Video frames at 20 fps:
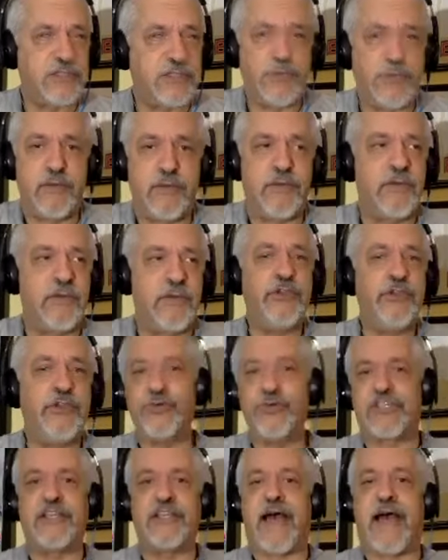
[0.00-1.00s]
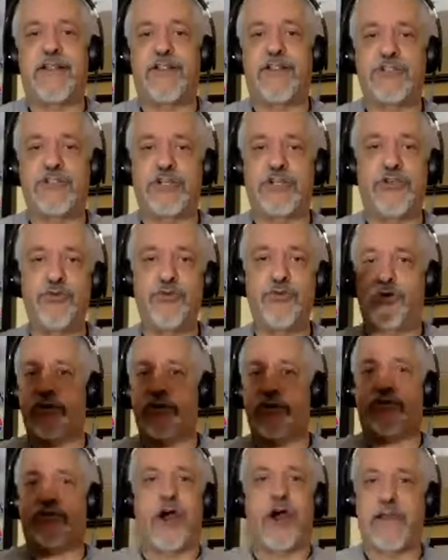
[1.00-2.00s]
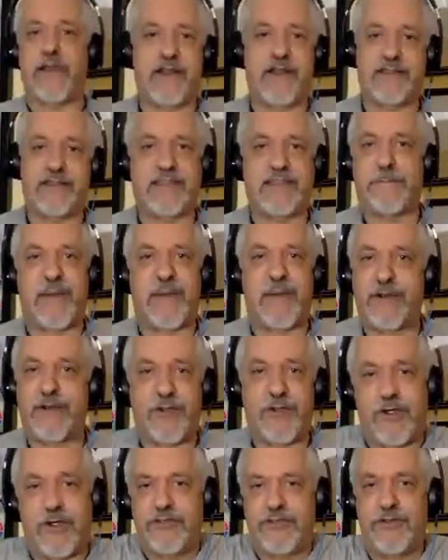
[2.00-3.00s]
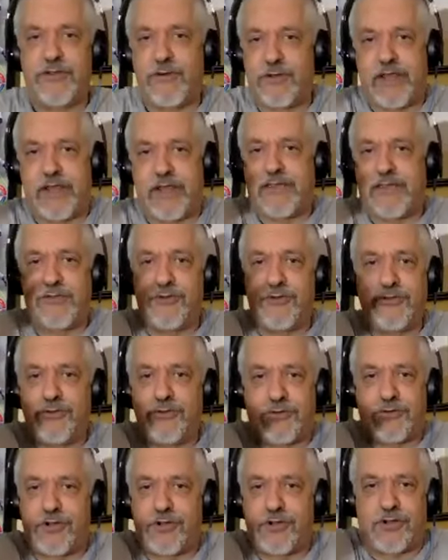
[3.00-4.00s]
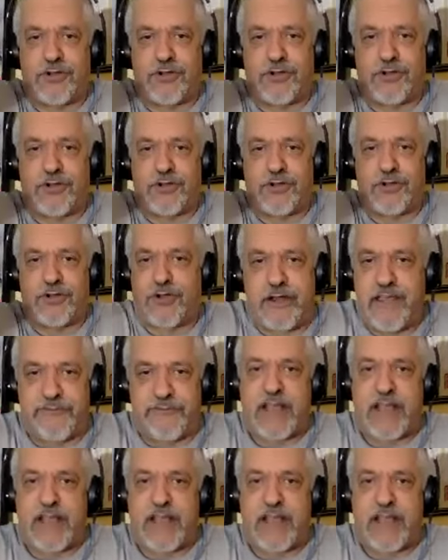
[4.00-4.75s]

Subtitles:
I said, well, using that logic, you could have caught it at the dépanneur, like you could have caught it.